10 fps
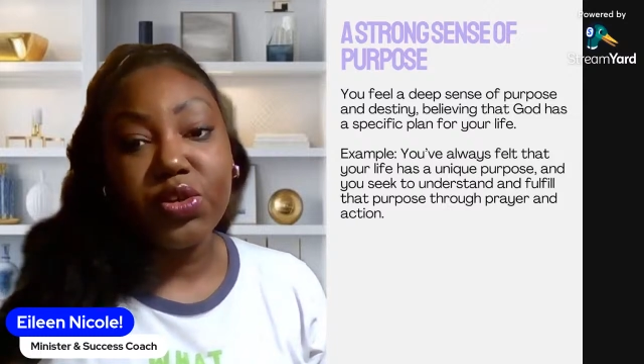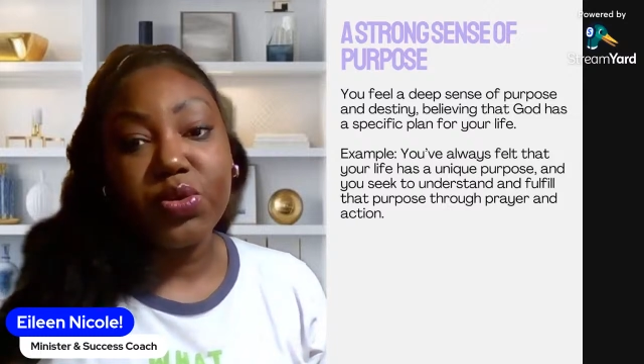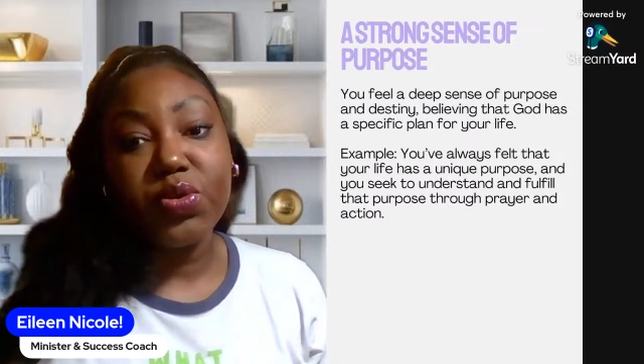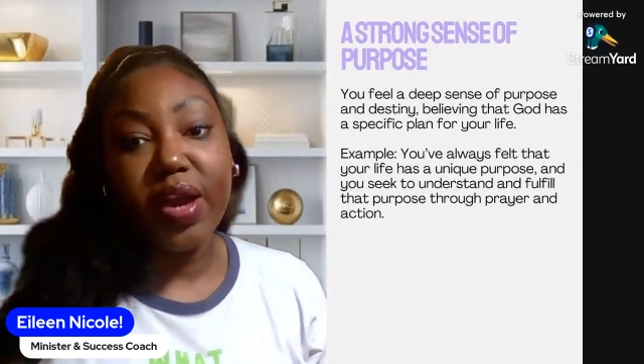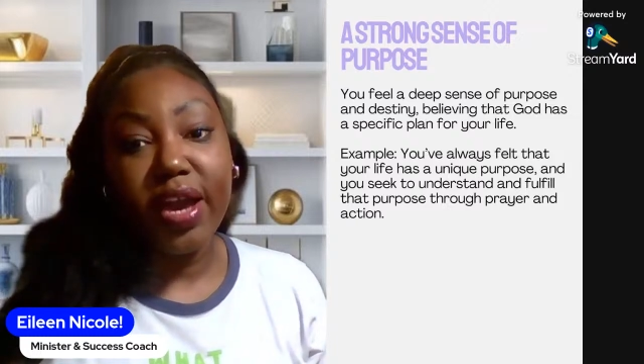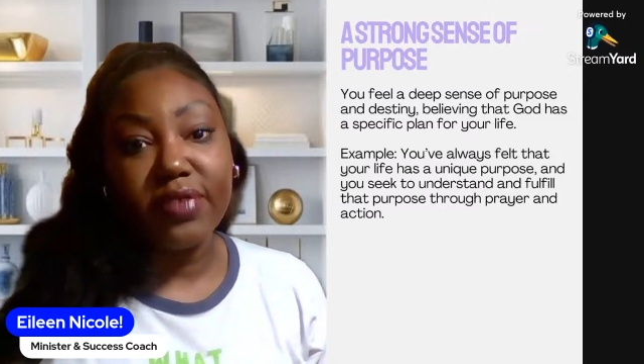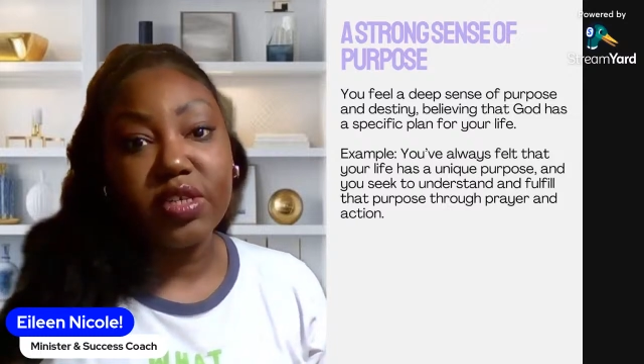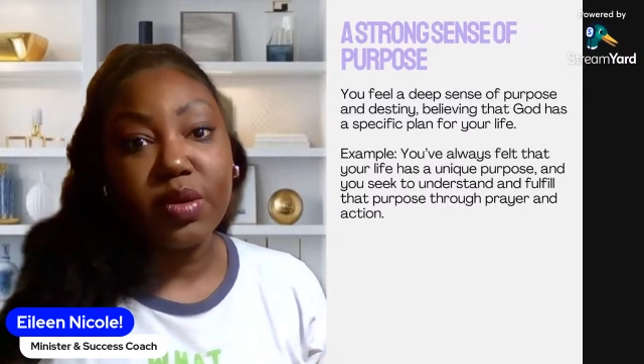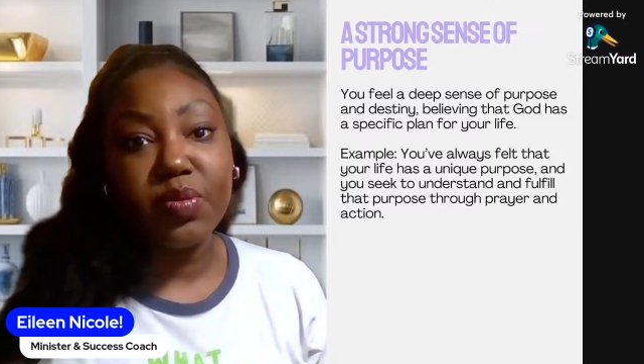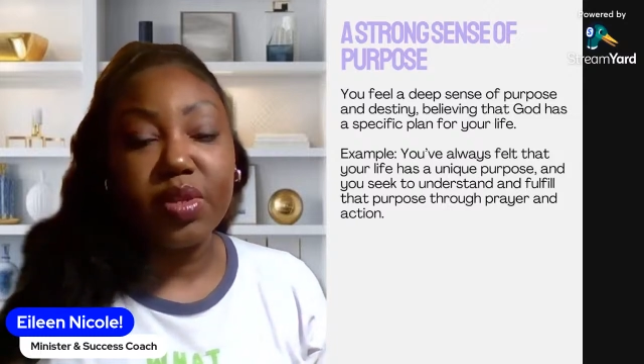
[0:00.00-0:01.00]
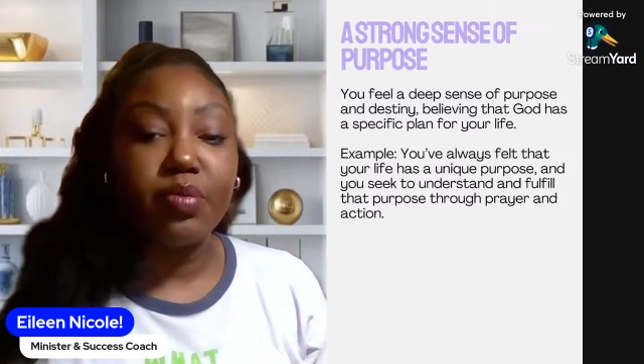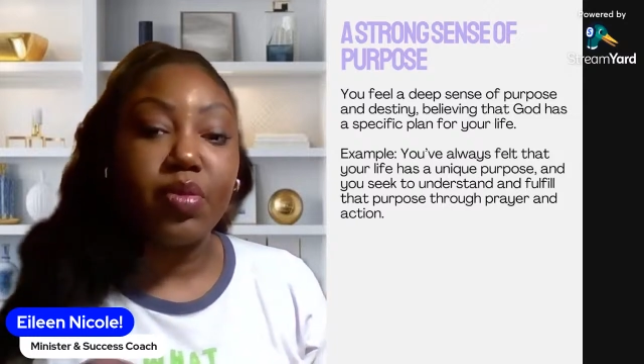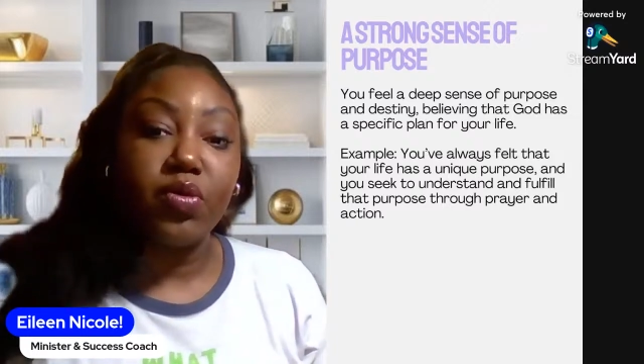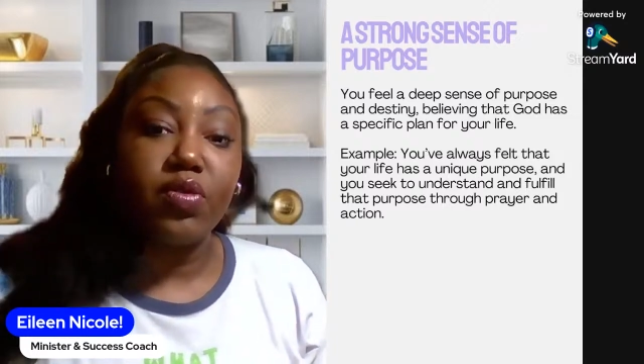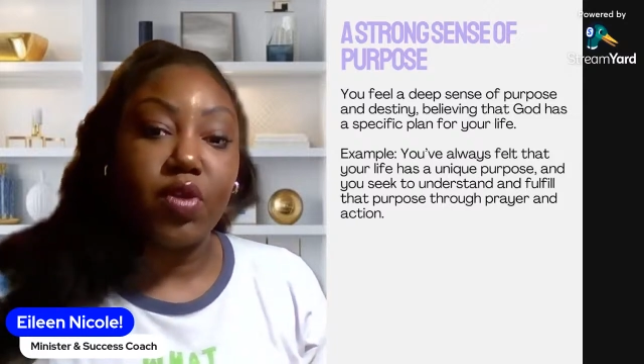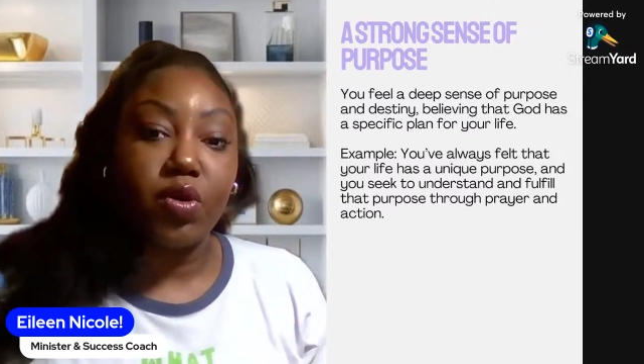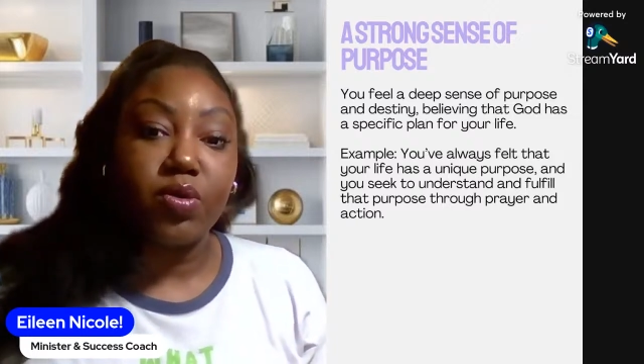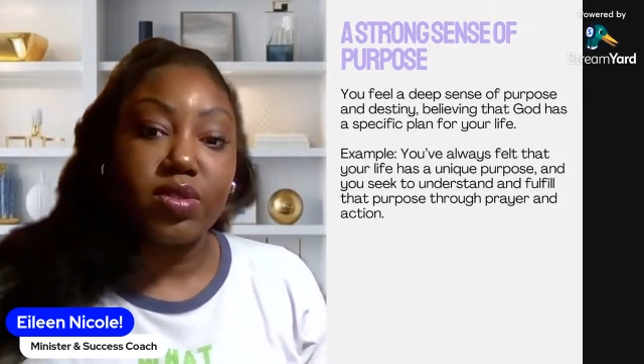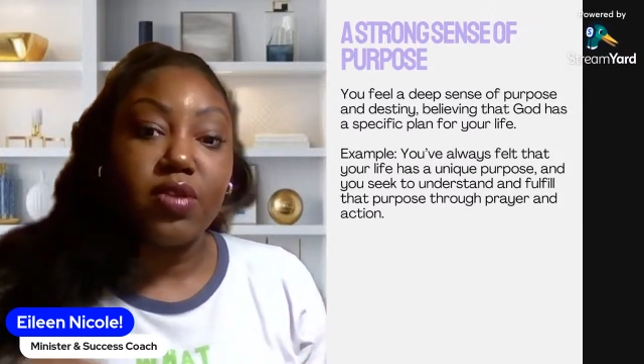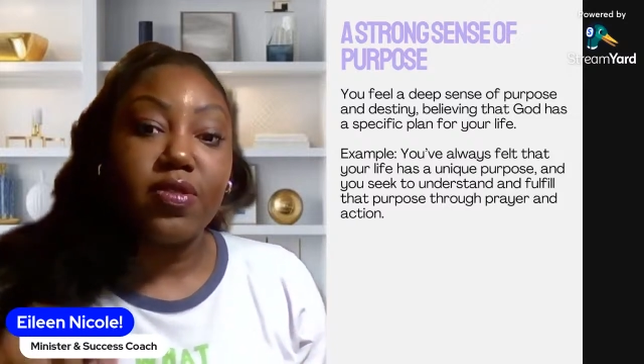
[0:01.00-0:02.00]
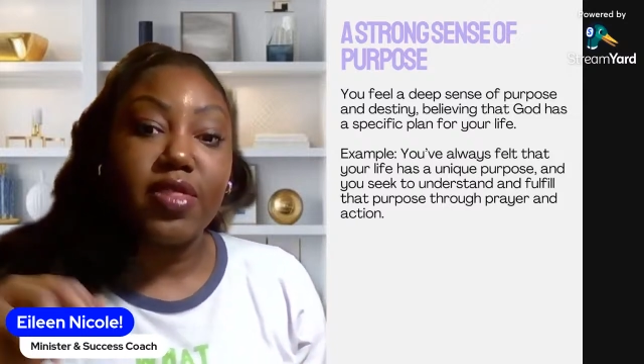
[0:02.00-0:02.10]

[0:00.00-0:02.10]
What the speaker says: So you have to complete both of those.